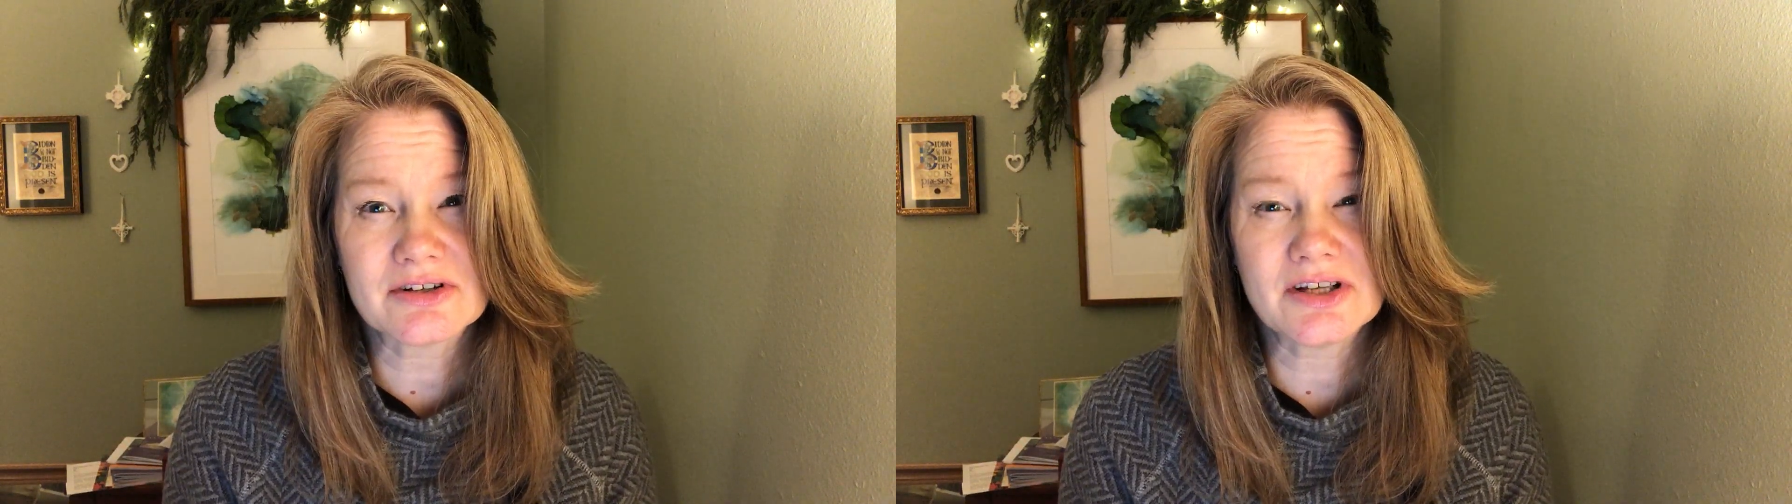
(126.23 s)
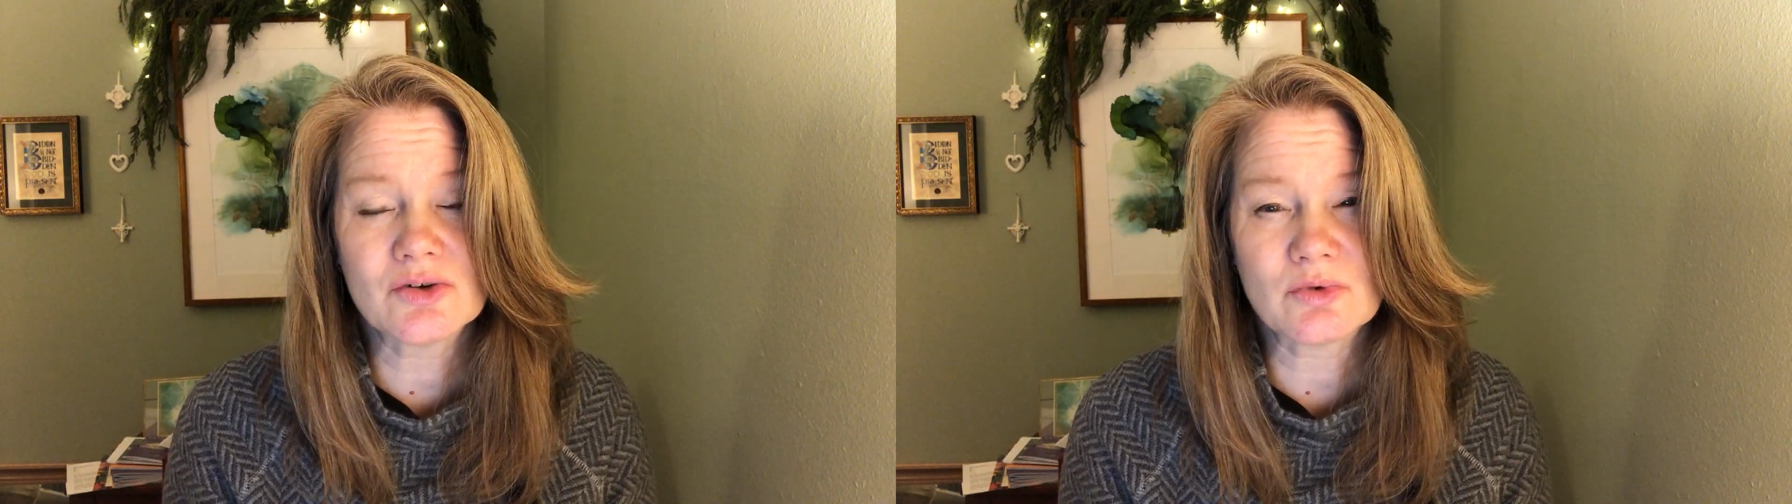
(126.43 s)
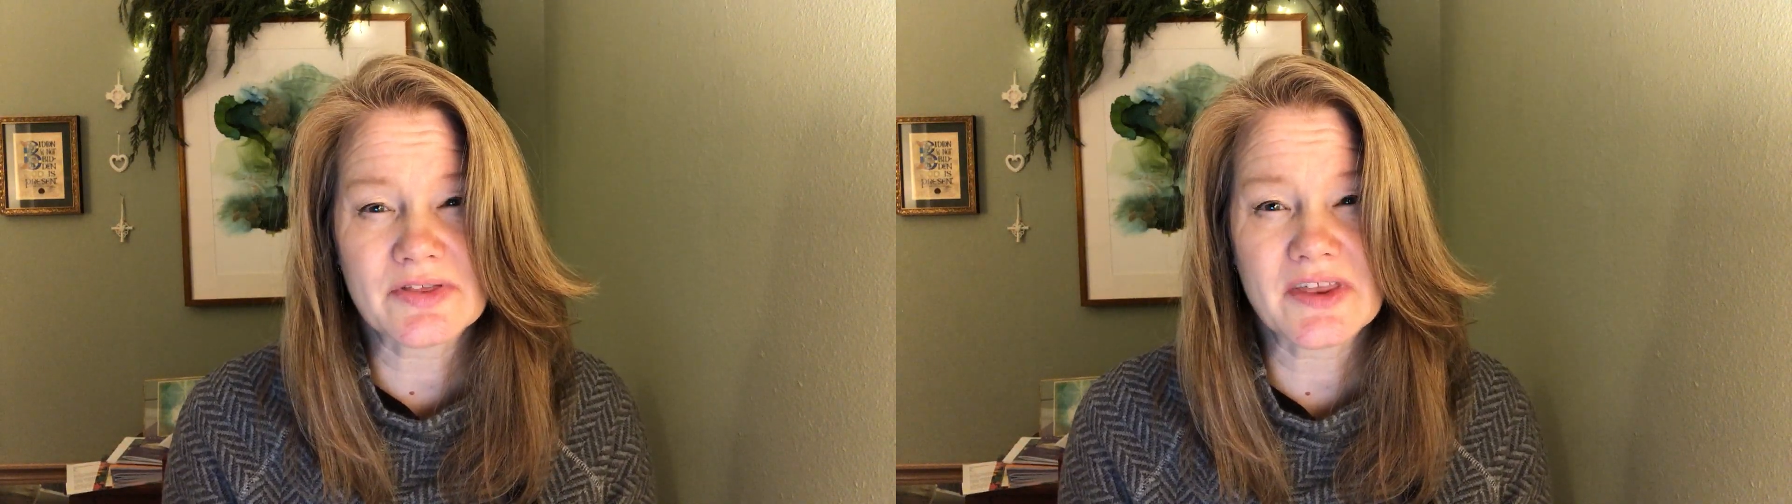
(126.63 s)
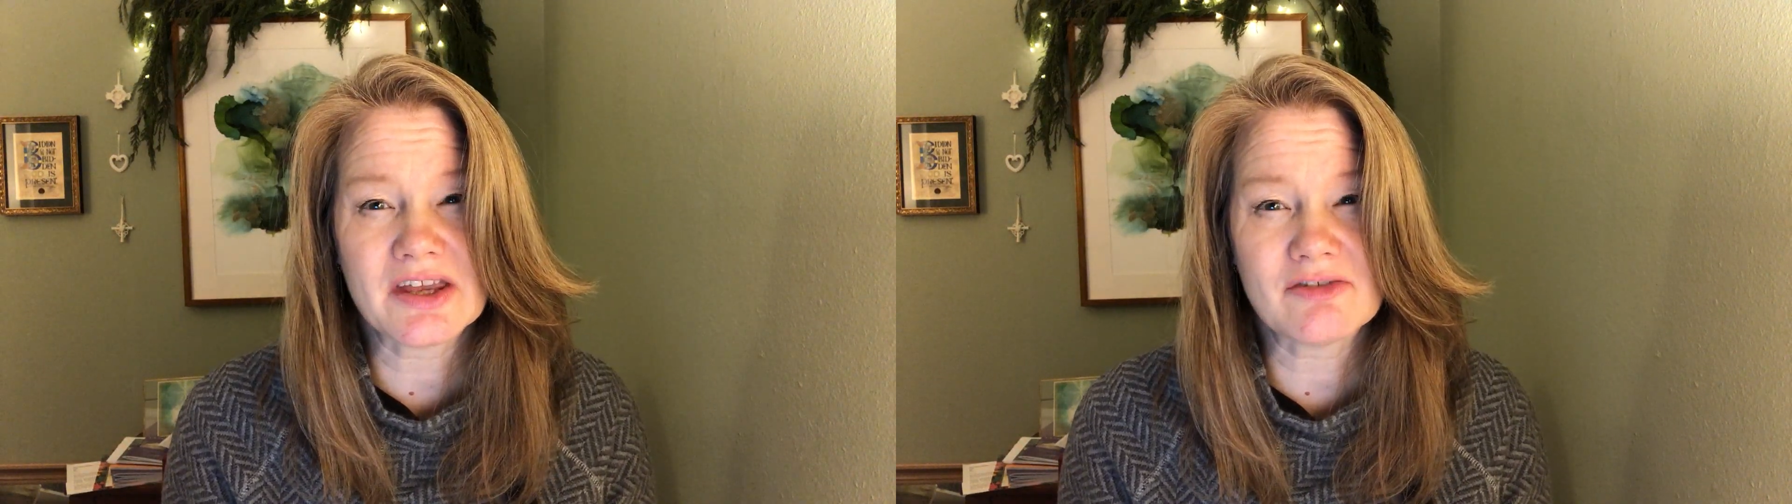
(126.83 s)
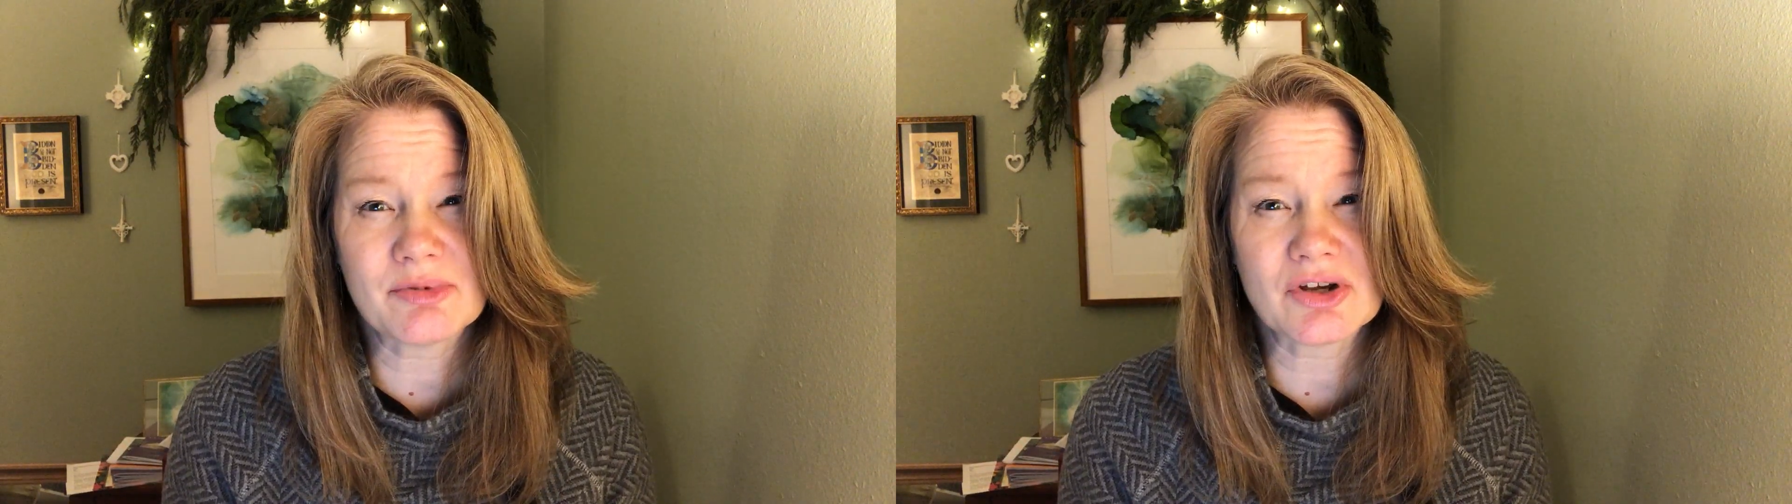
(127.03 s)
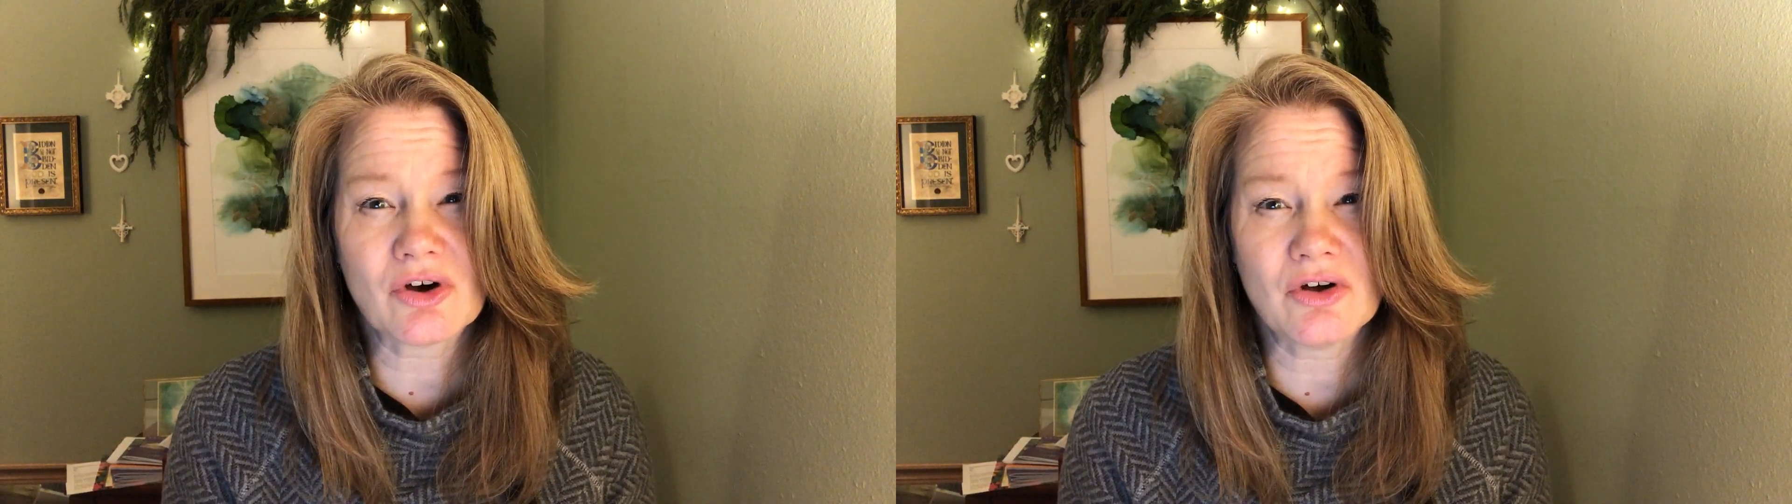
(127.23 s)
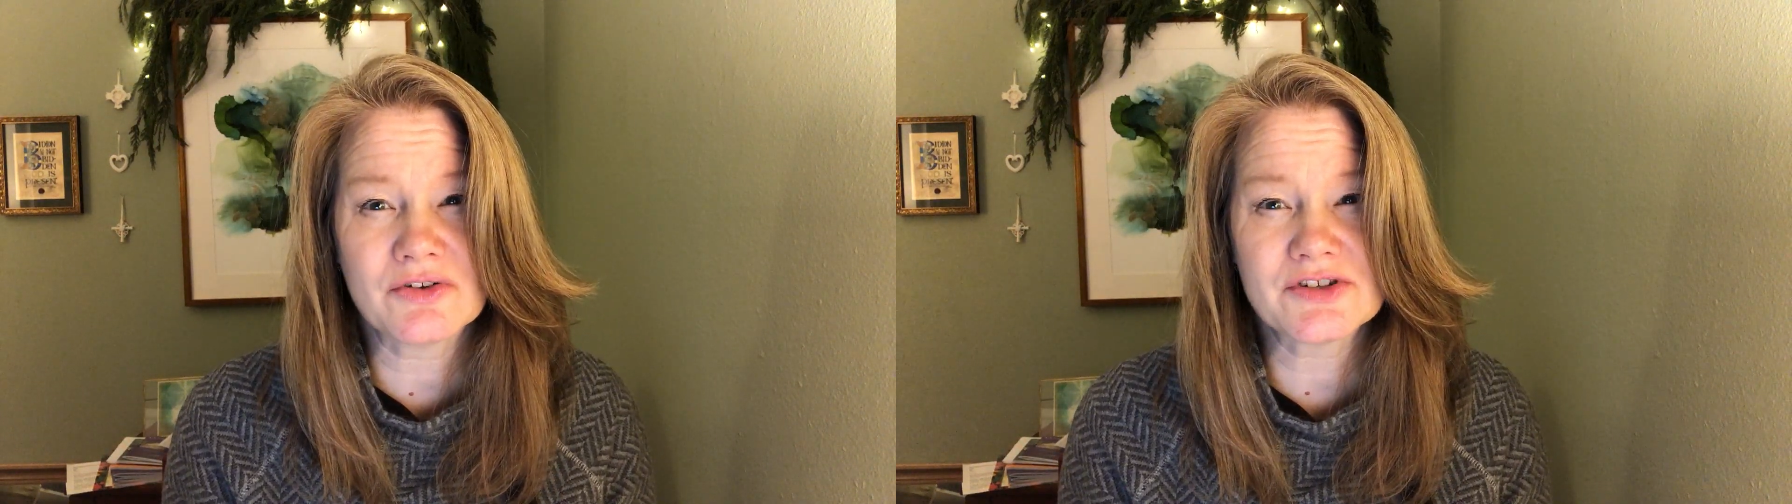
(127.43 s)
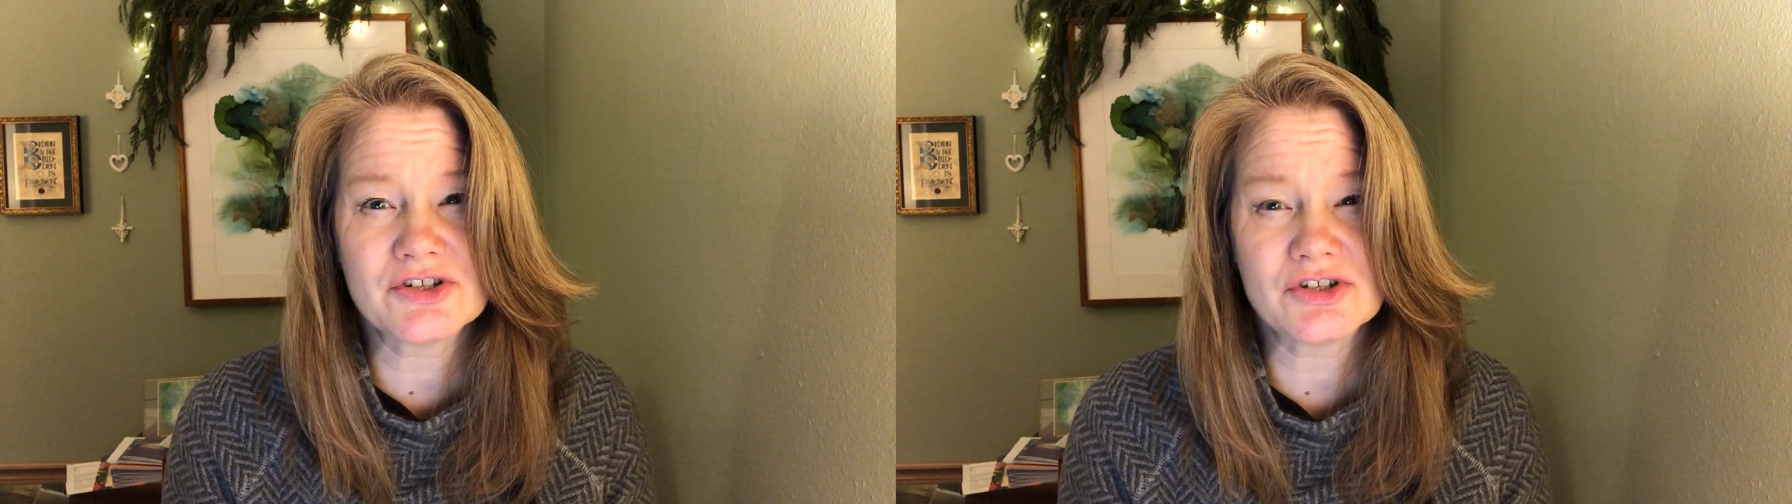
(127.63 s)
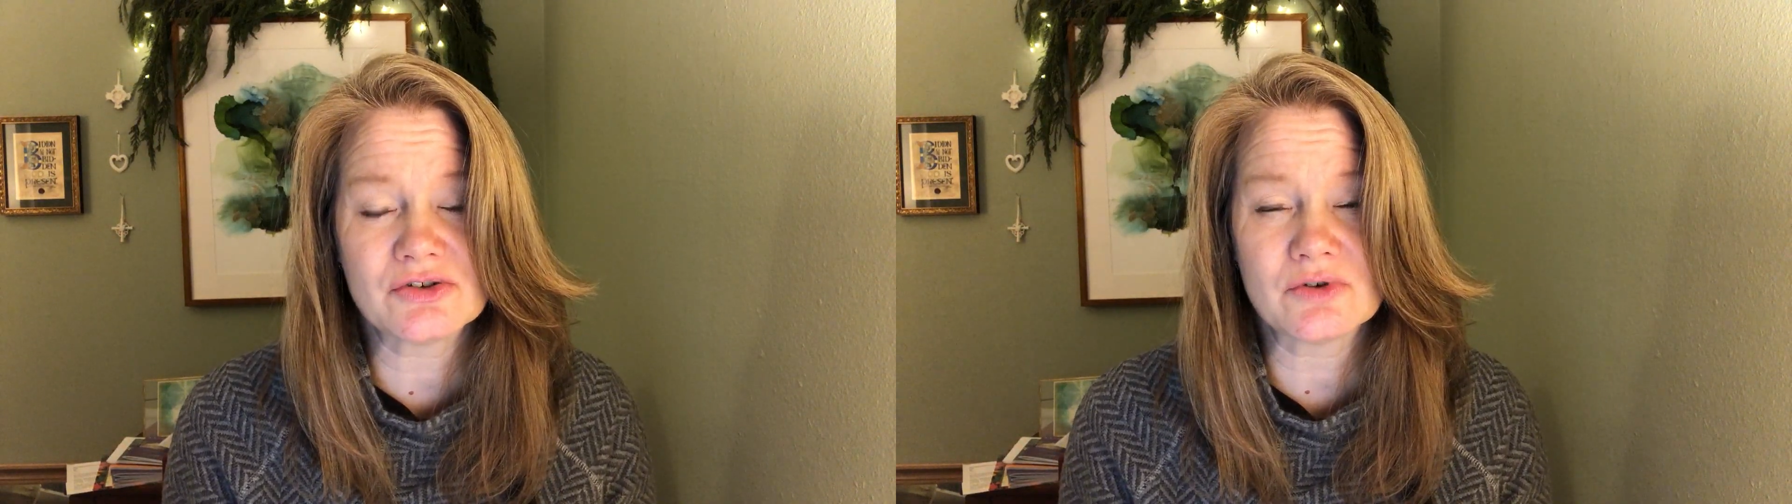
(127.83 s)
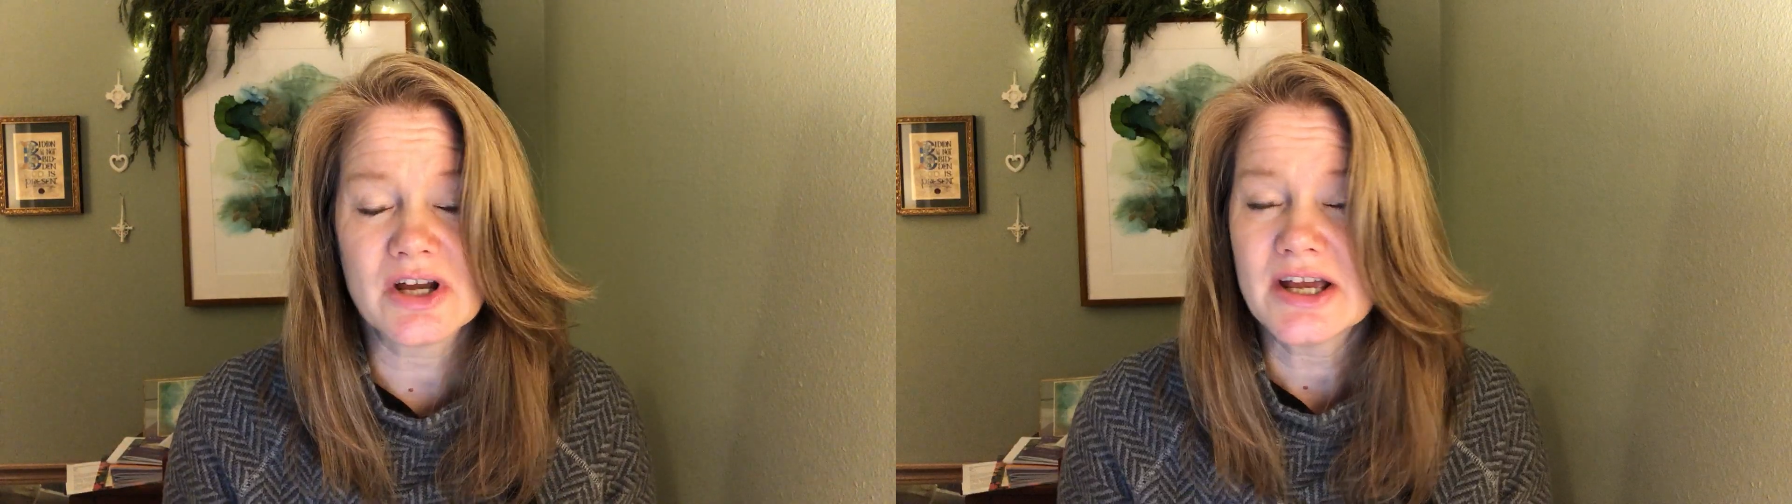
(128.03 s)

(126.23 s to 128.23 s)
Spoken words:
in what they have been called to do